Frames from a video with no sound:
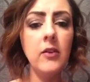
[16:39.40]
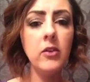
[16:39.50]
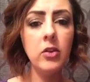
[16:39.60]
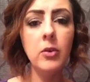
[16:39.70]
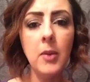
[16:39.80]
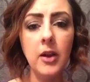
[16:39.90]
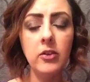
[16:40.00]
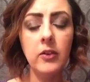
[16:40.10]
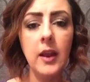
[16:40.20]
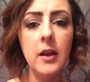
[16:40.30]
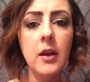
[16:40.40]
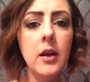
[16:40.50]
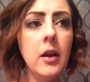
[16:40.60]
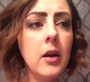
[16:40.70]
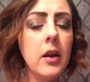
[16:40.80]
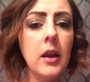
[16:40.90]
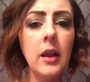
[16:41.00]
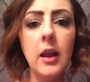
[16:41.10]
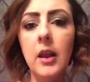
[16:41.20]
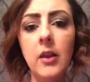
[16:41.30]
too much. Like
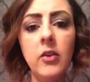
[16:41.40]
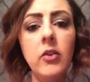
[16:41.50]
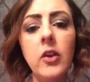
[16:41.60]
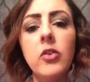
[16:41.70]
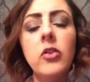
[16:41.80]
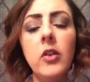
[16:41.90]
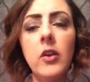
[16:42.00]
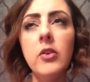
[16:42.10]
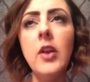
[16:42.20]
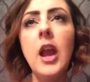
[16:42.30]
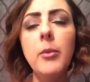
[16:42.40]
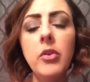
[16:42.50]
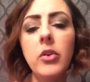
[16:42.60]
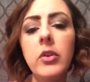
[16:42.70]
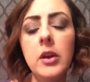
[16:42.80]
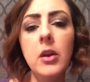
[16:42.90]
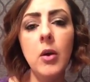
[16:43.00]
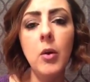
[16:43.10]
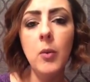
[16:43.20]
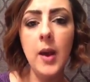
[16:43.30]
there's absolutely
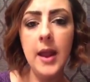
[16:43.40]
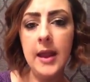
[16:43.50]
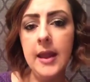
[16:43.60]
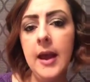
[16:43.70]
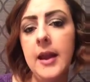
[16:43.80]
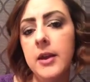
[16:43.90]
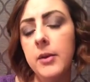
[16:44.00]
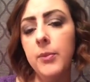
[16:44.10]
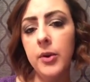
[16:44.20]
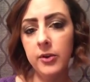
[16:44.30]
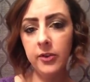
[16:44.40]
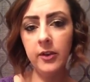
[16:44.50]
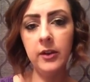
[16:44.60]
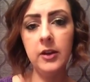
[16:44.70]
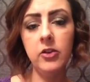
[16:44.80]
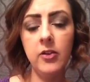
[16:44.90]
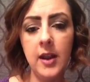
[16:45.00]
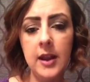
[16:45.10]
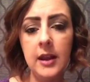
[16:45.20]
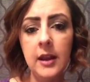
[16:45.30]
no way I could personally
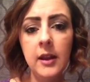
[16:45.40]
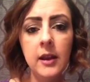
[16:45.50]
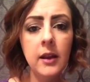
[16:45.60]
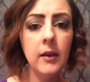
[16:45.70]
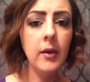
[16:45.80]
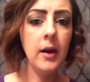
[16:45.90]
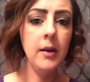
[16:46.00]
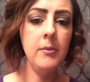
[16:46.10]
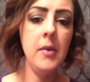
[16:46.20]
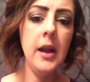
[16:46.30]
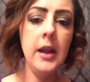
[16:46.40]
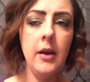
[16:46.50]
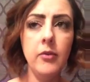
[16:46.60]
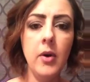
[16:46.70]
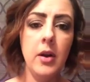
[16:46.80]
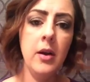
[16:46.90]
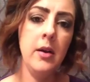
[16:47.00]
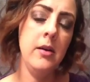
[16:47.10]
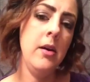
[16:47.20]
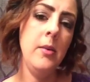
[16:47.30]
train. I have
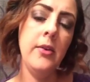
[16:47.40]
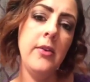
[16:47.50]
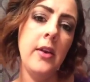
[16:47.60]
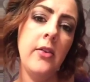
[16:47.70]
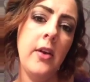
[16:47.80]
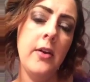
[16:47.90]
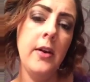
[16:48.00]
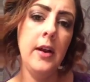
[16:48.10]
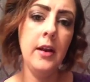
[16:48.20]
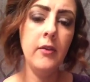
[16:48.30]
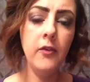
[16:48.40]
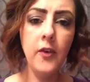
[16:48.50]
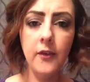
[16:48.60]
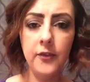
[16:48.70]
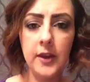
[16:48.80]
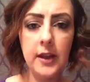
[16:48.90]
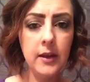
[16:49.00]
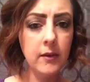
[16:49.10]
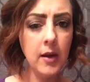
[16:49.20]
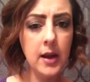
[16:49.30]
almost
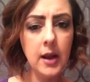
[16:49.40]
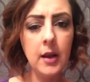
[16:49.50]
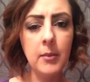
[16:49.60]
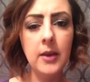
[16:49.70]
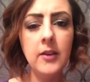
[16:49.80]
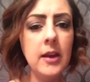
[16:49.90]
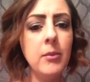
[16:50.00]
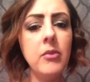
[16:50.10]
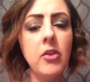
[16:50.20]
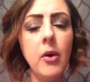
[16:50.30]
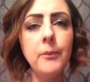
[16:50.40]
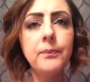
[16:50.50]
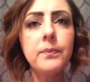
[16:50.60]
650 right on my team, so